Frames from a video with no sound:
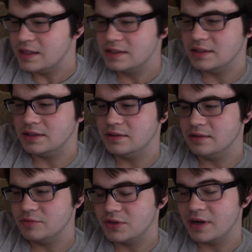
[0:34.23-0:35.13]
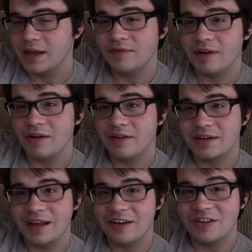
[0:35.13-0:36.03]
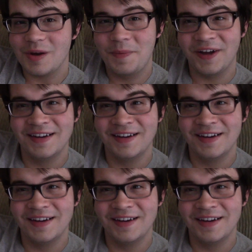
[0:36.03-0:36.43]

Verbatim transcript: So I'm trying very hard to catch up.